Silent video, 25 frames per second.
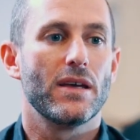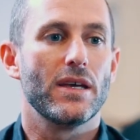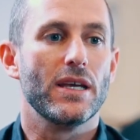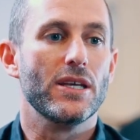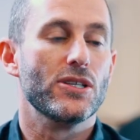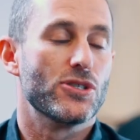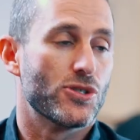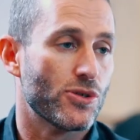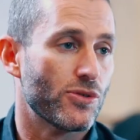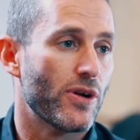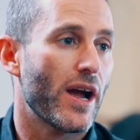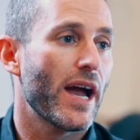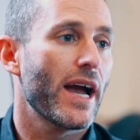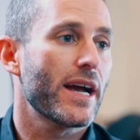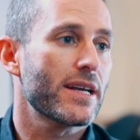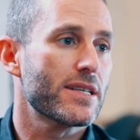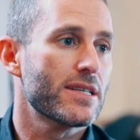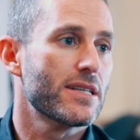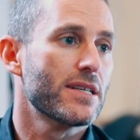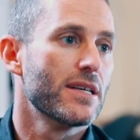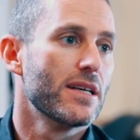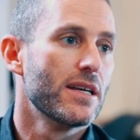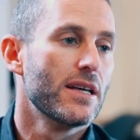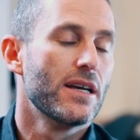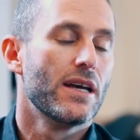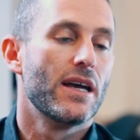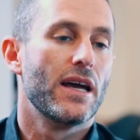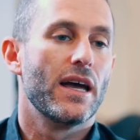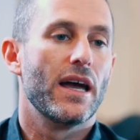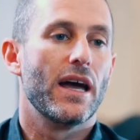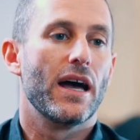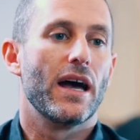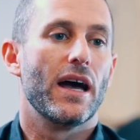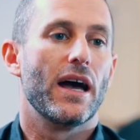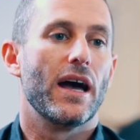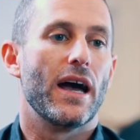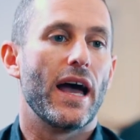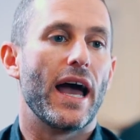interact,
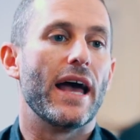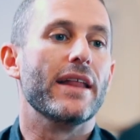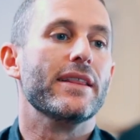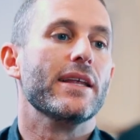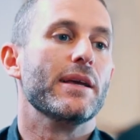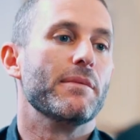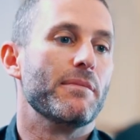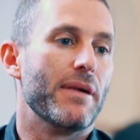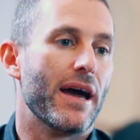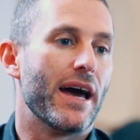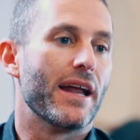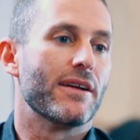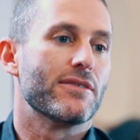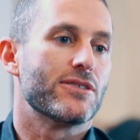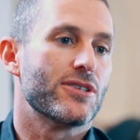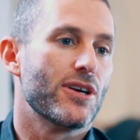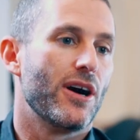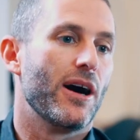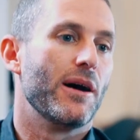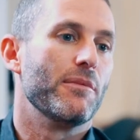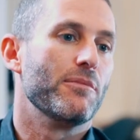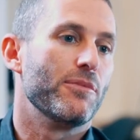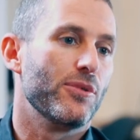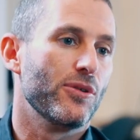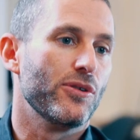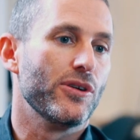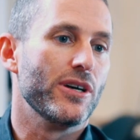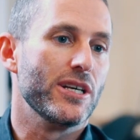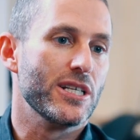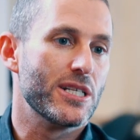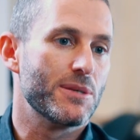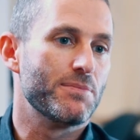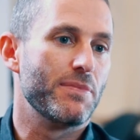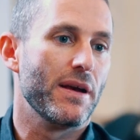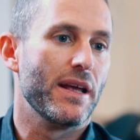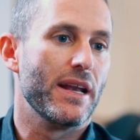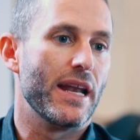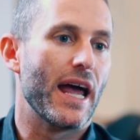and the amount of time employees
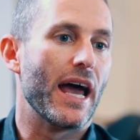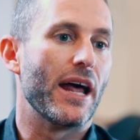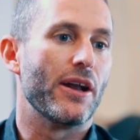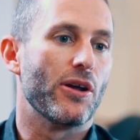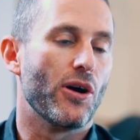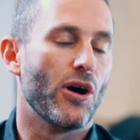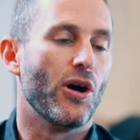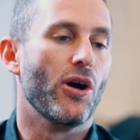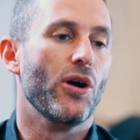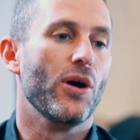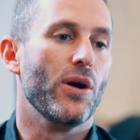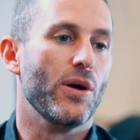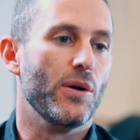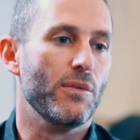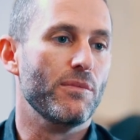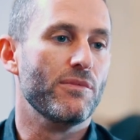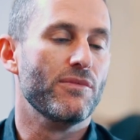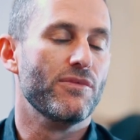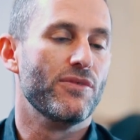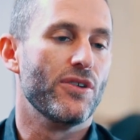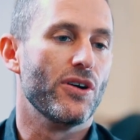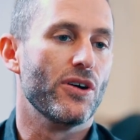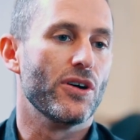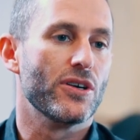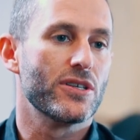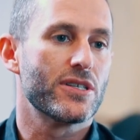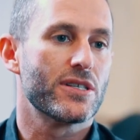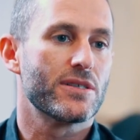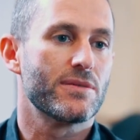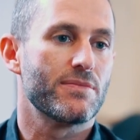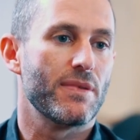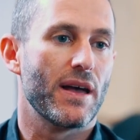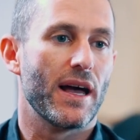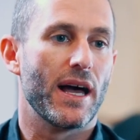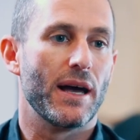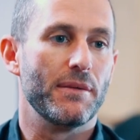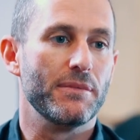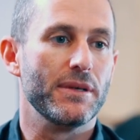spend at home versus
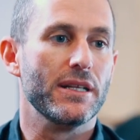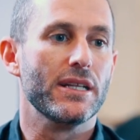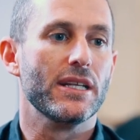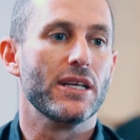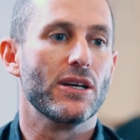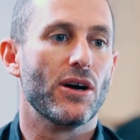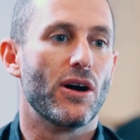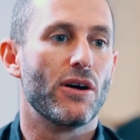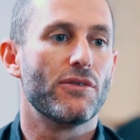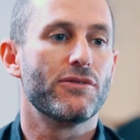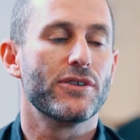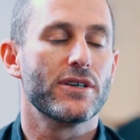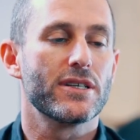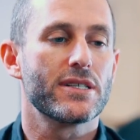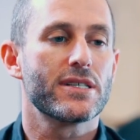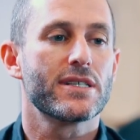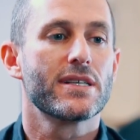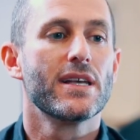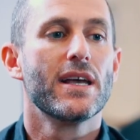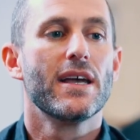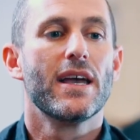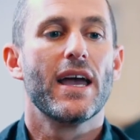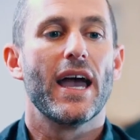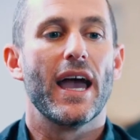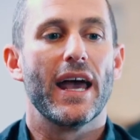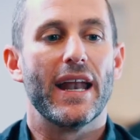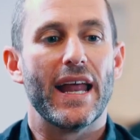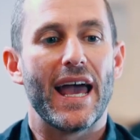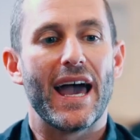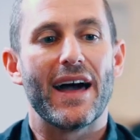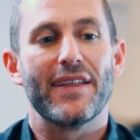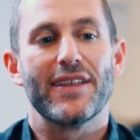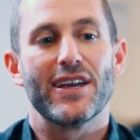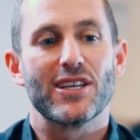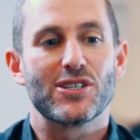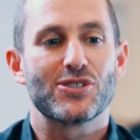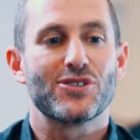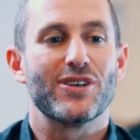in the office, and
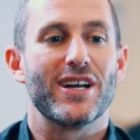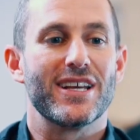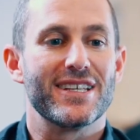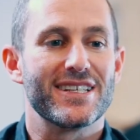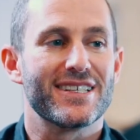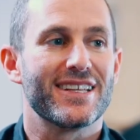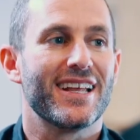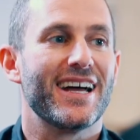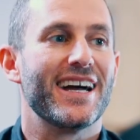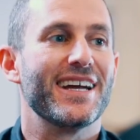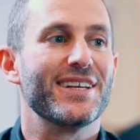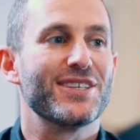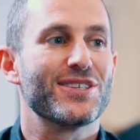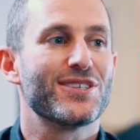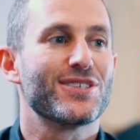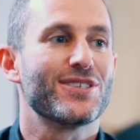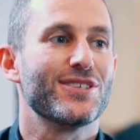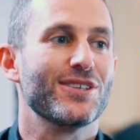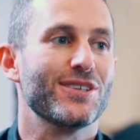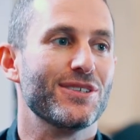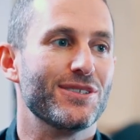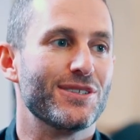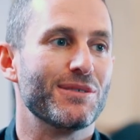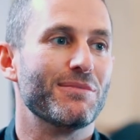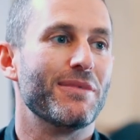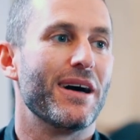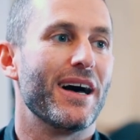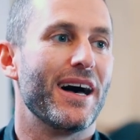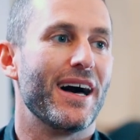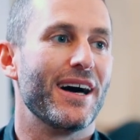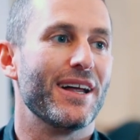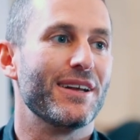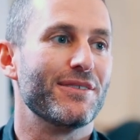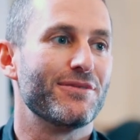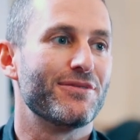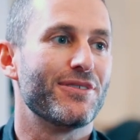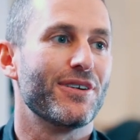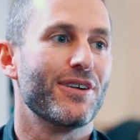how that translates to
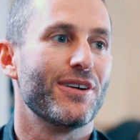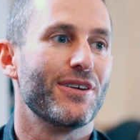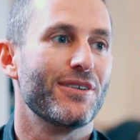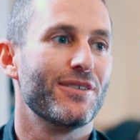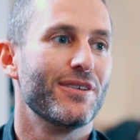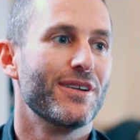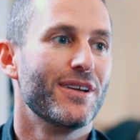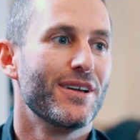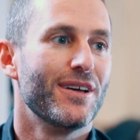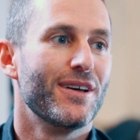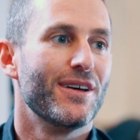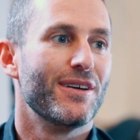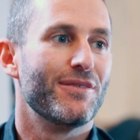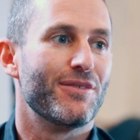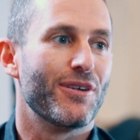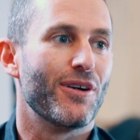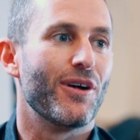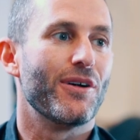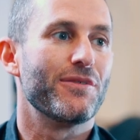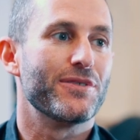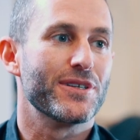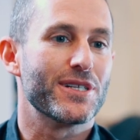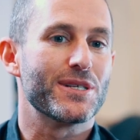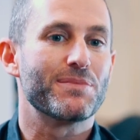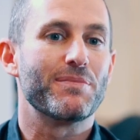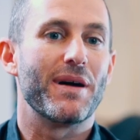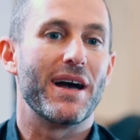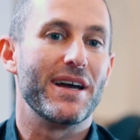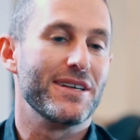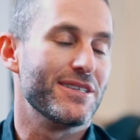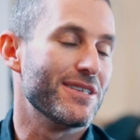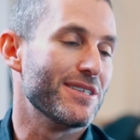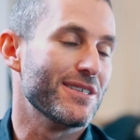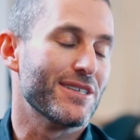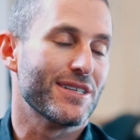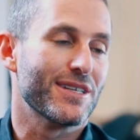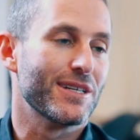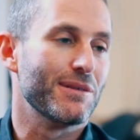demand for office
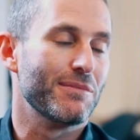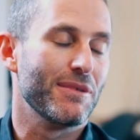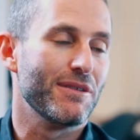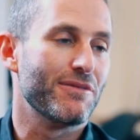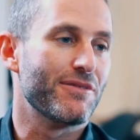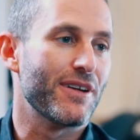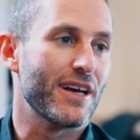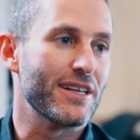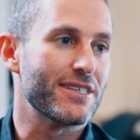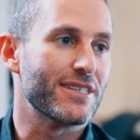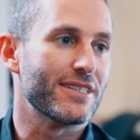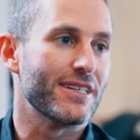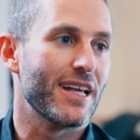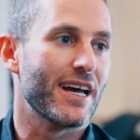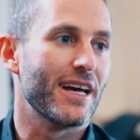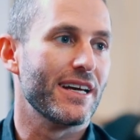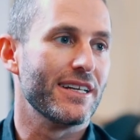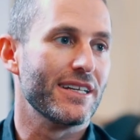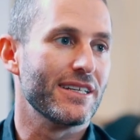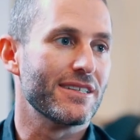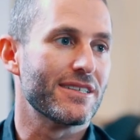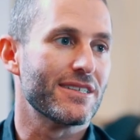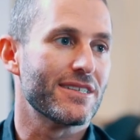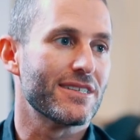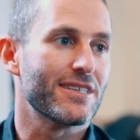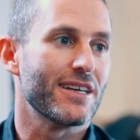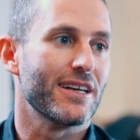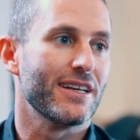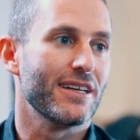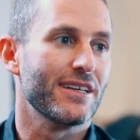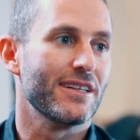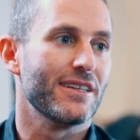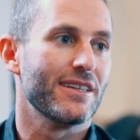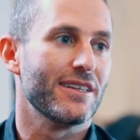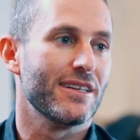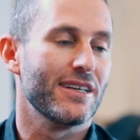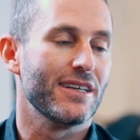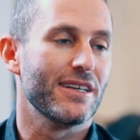space is going to be fascinating to see
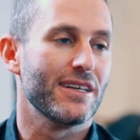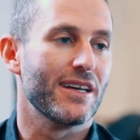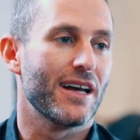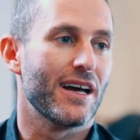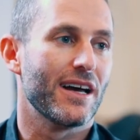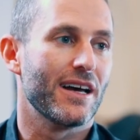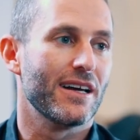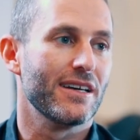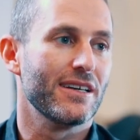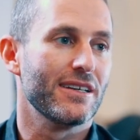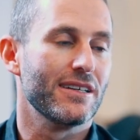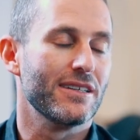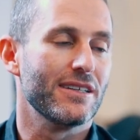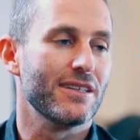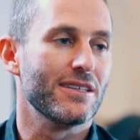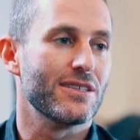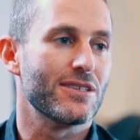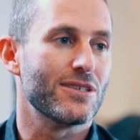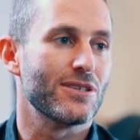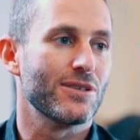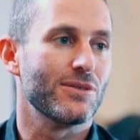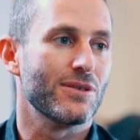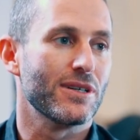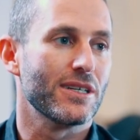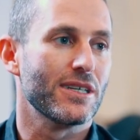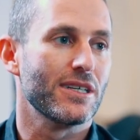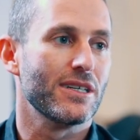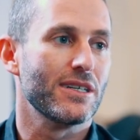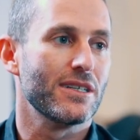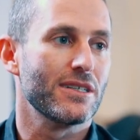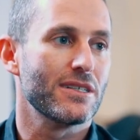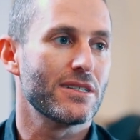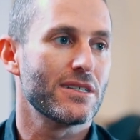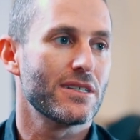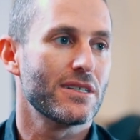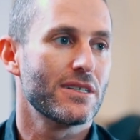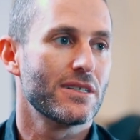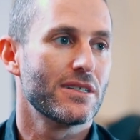in the ensuing
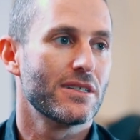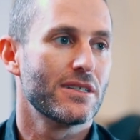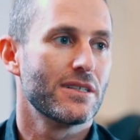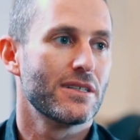years.